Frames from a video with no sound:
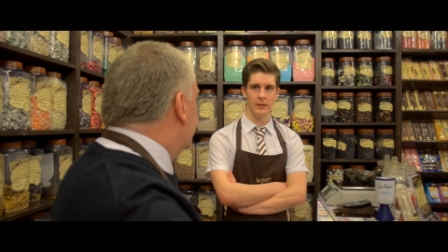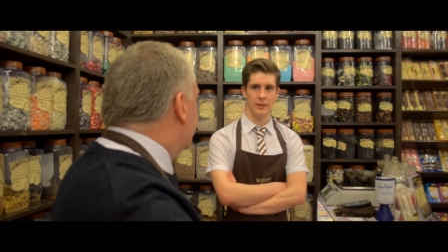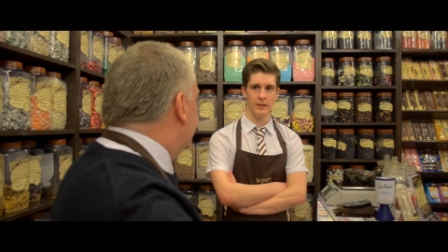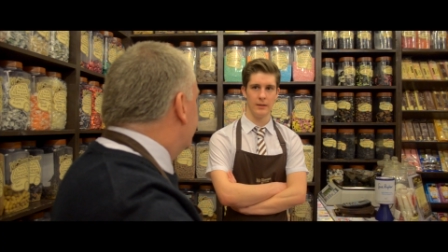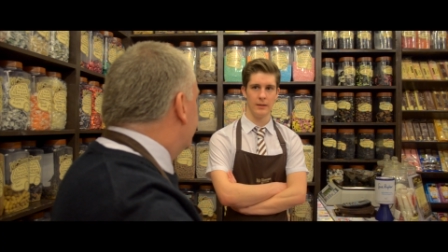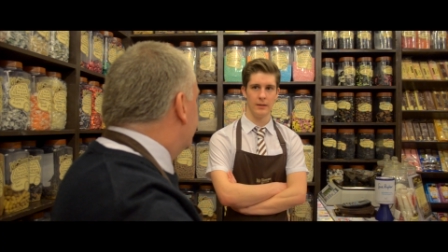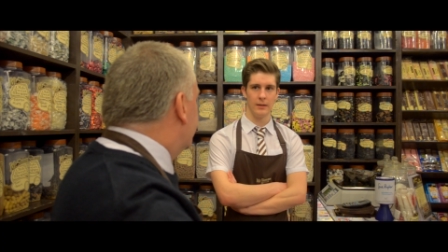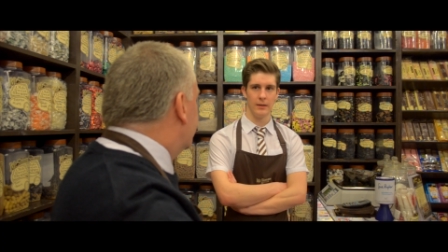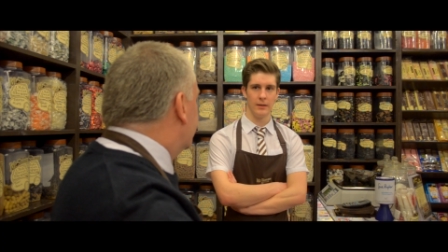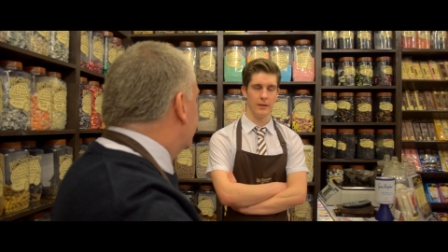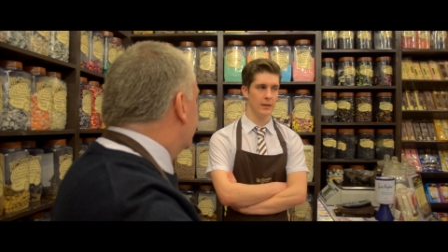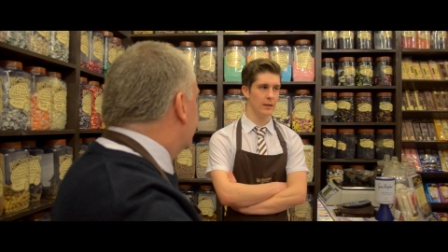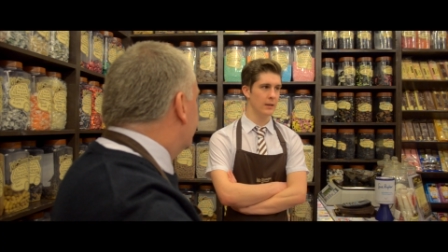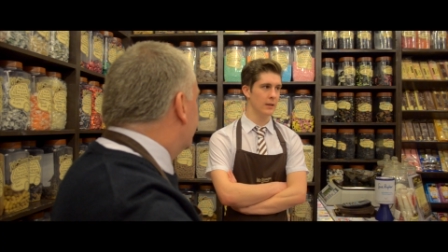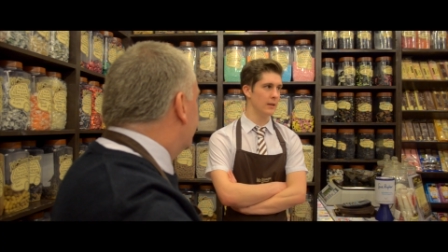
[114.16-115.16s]
I'm going to let you go.
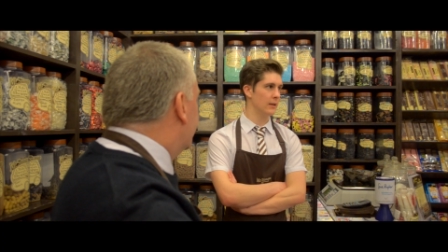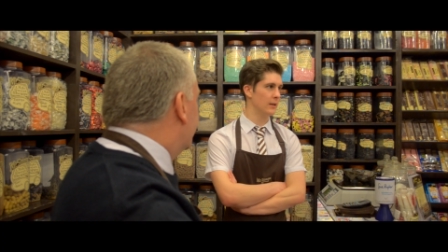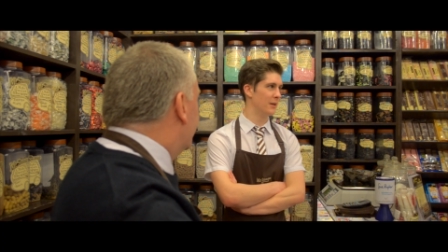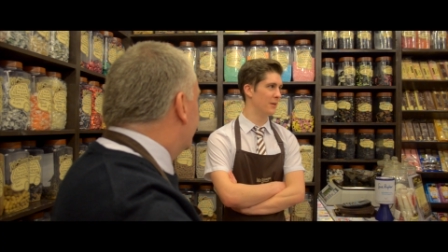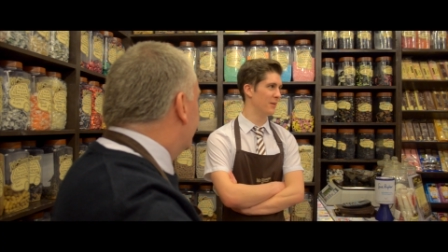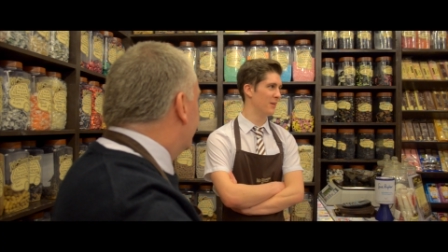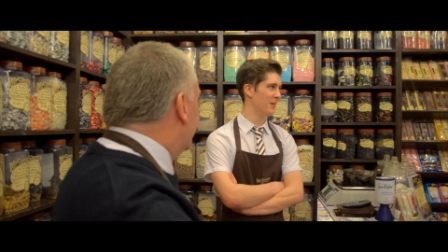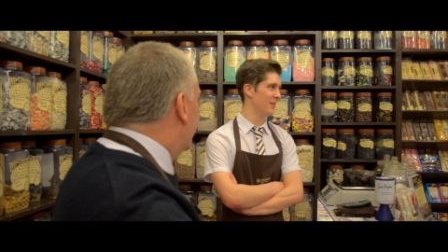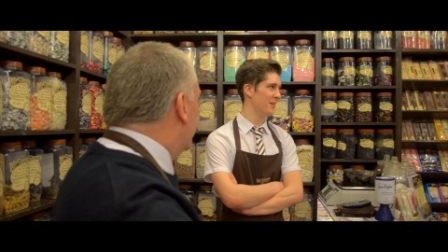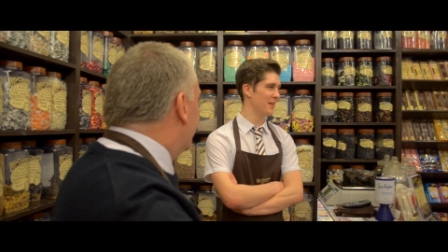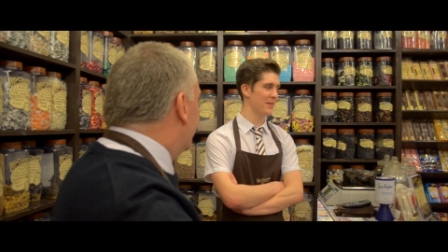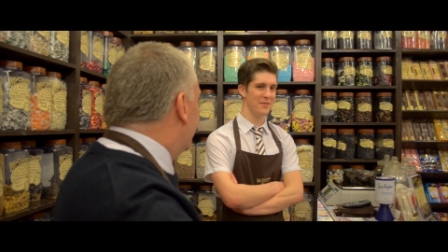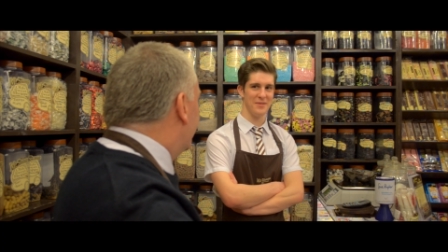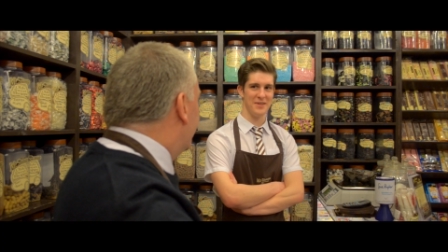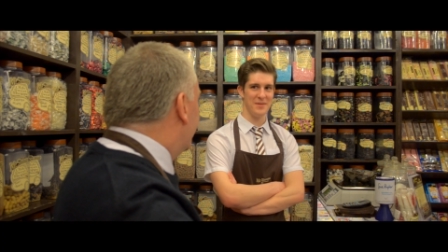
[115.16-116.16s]

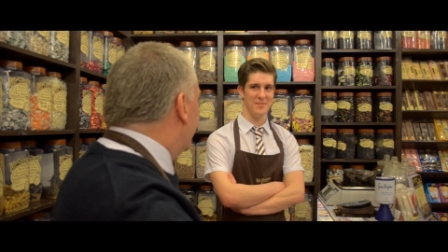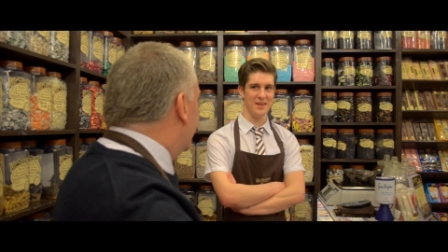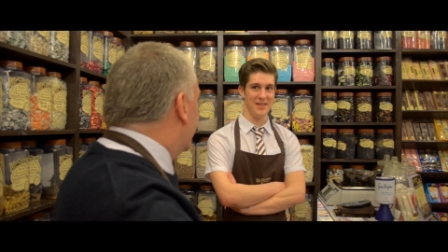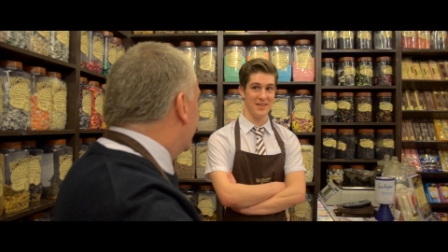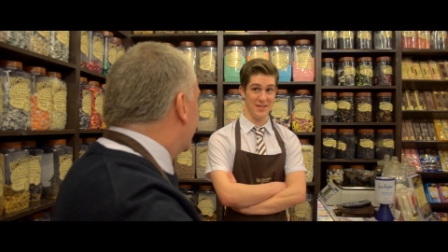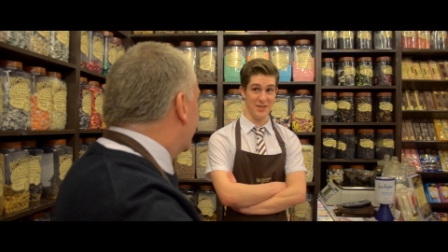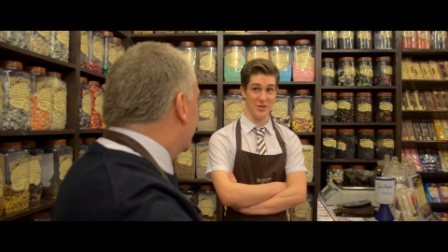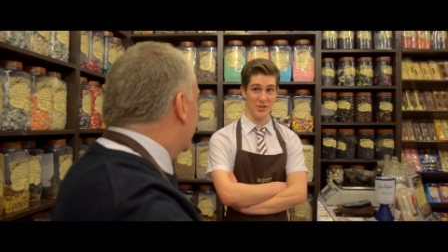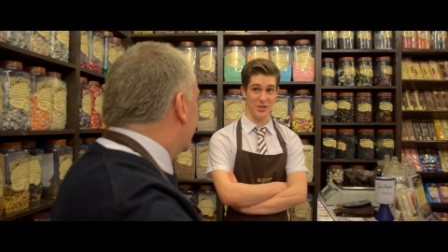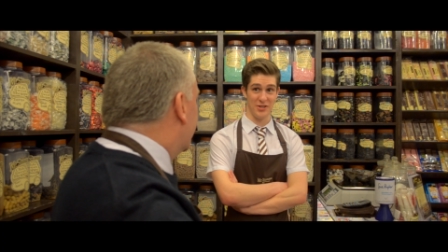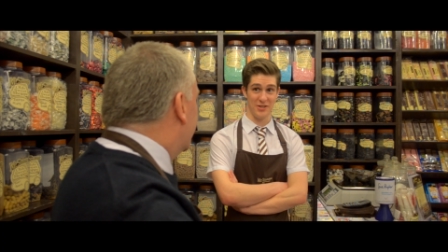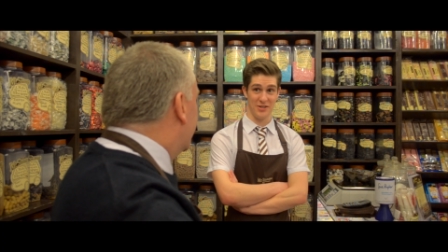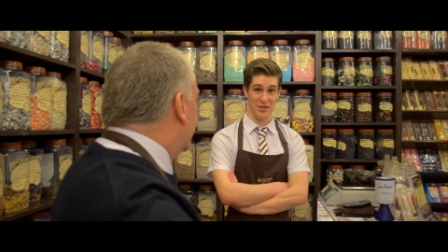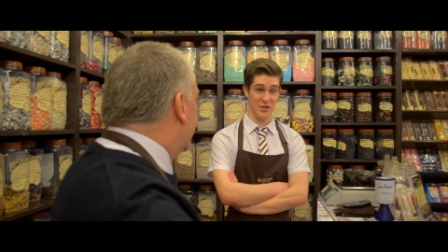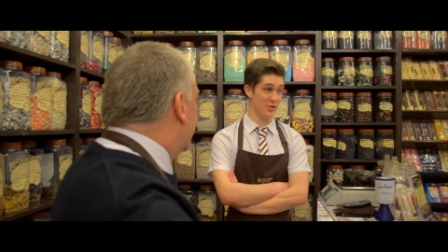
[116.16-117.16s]
What do you mean? You're
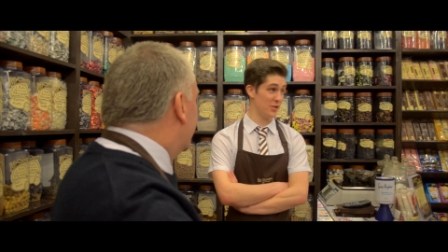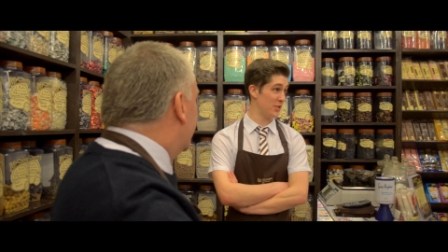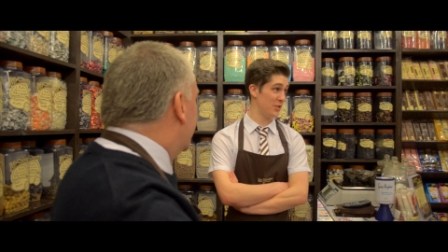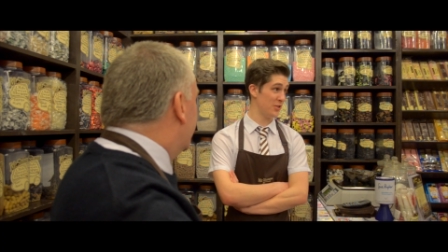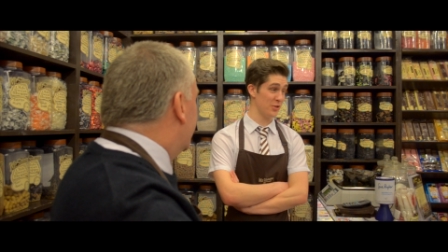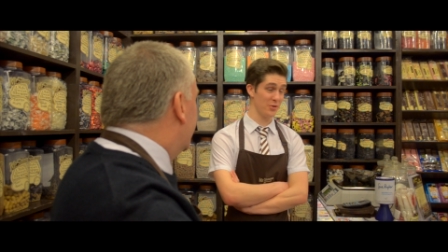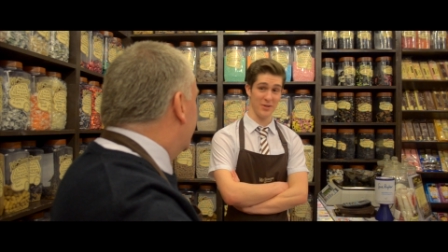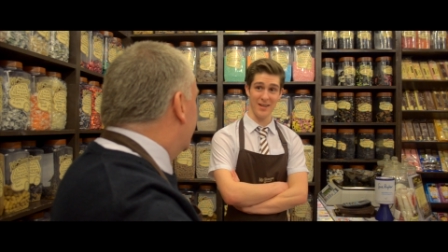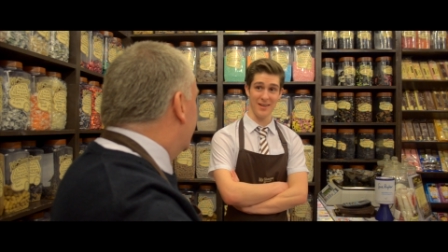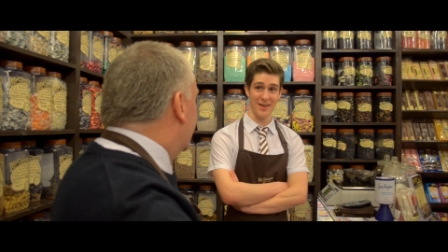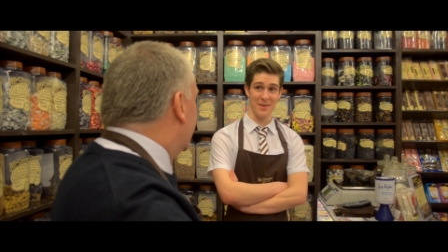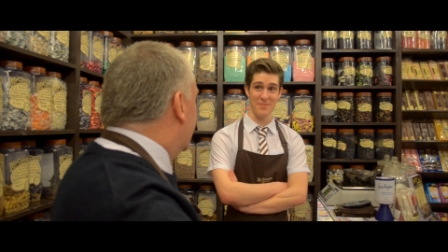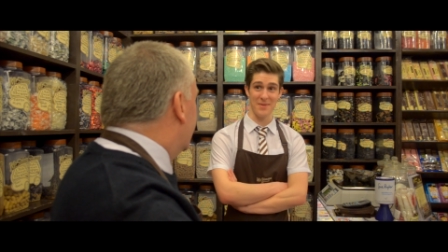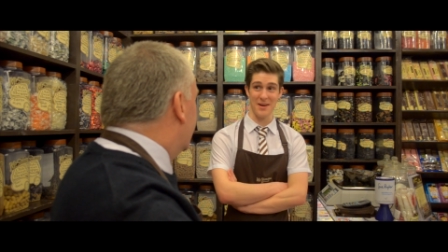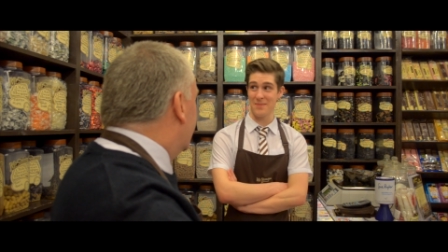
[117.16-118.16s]
you're joking?
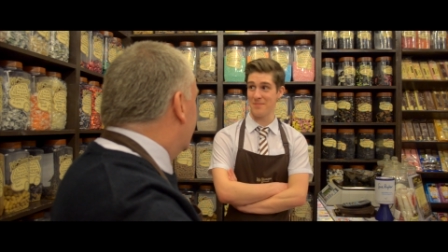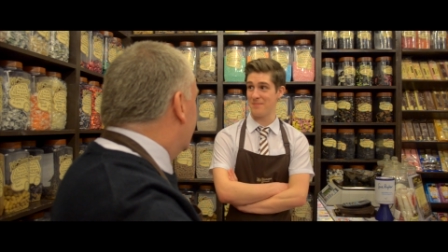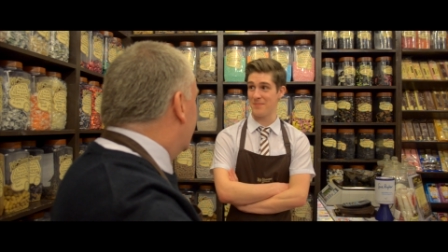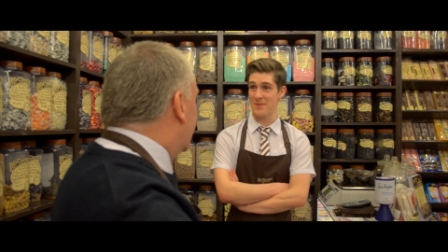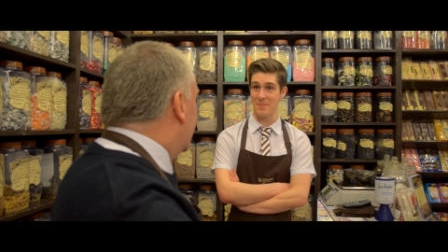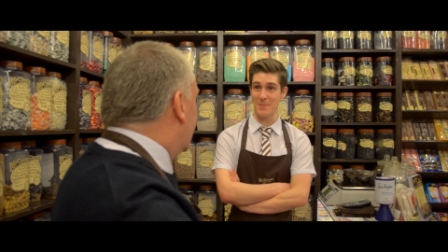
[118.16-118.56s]
I'm I'm the